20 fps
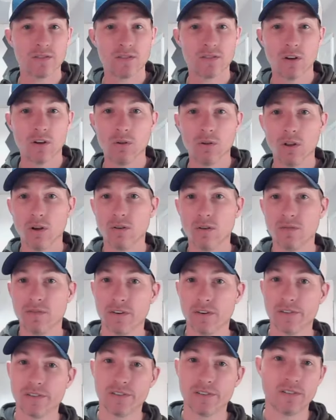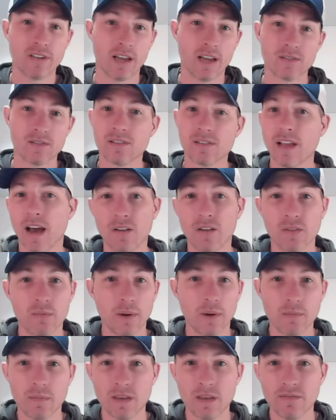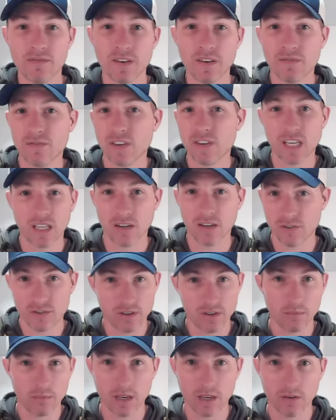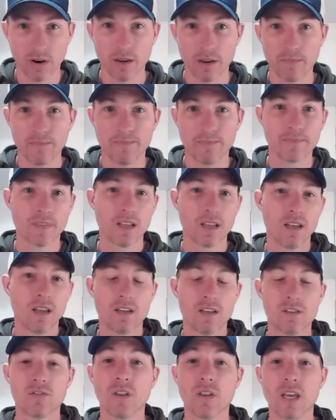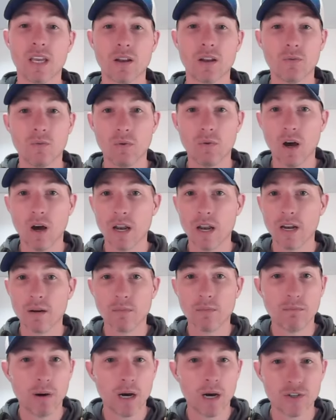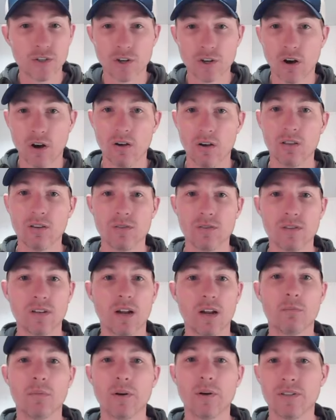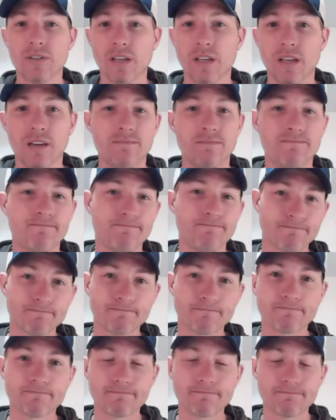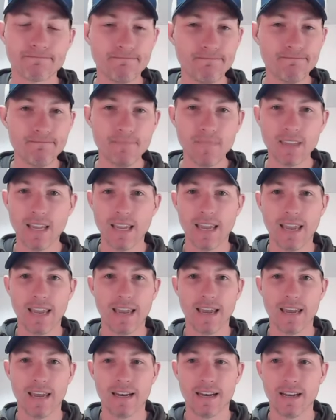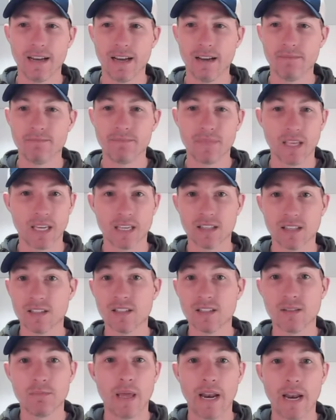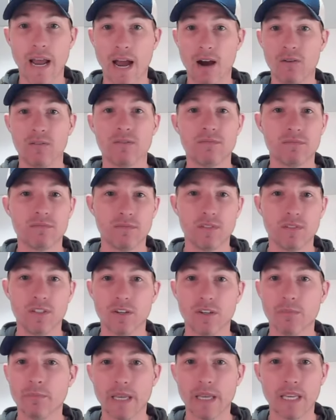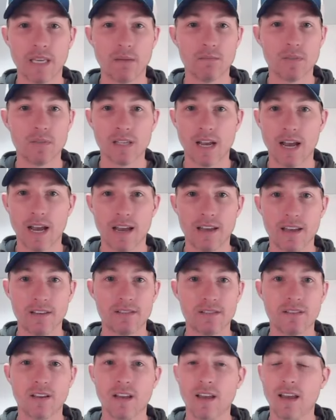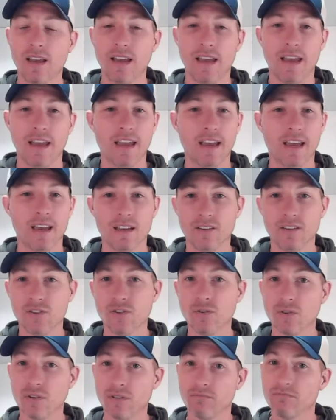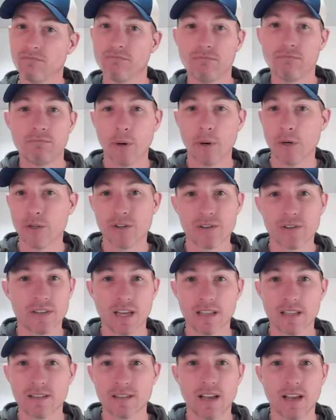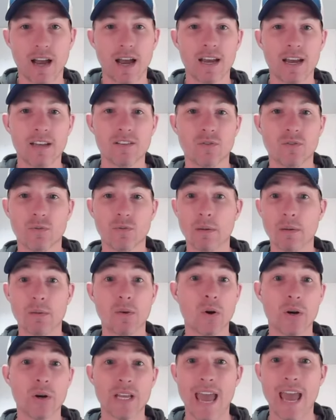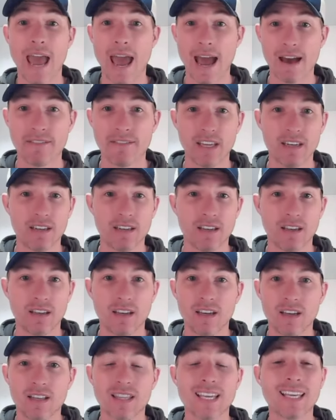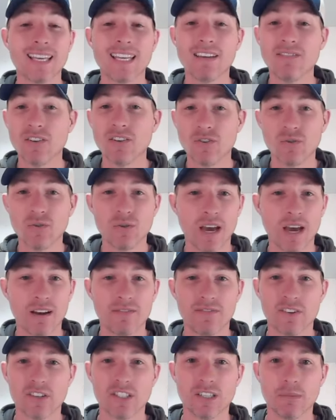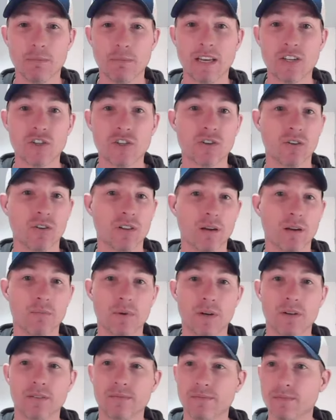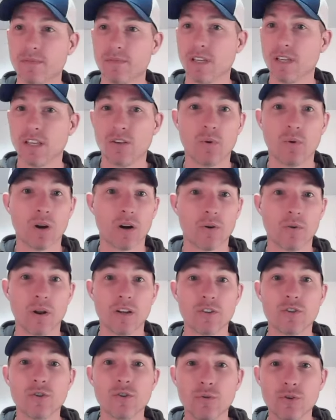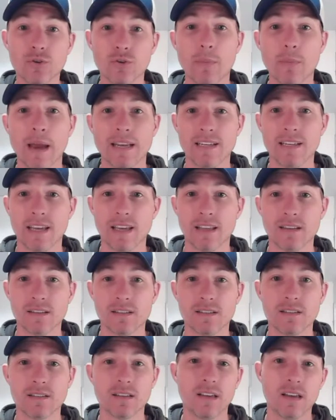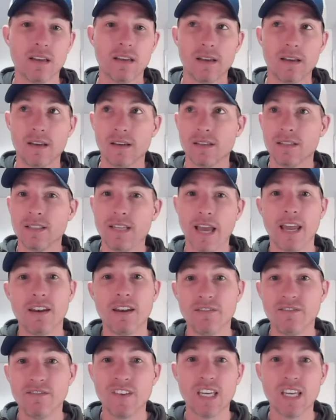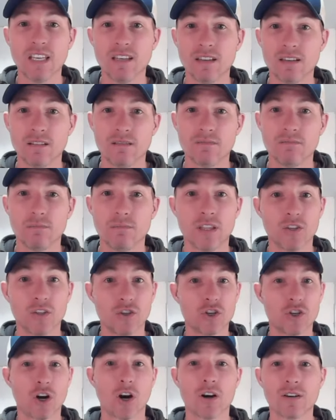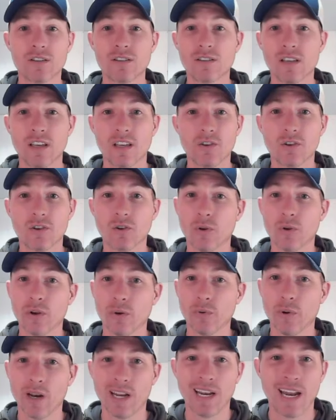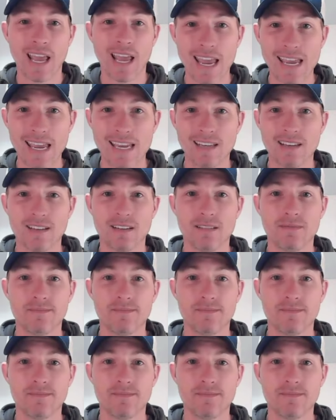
snow load versus down south might be 15 or something, right? So they can run and punch all those numbers in, and uh, they can spit out your beam size, and you can purchase that size, or maybe you already have it. They can even do that for dimensional lumber. Say you want to run two 2 by 10s 10 feet, but the charts say you can only run it 8.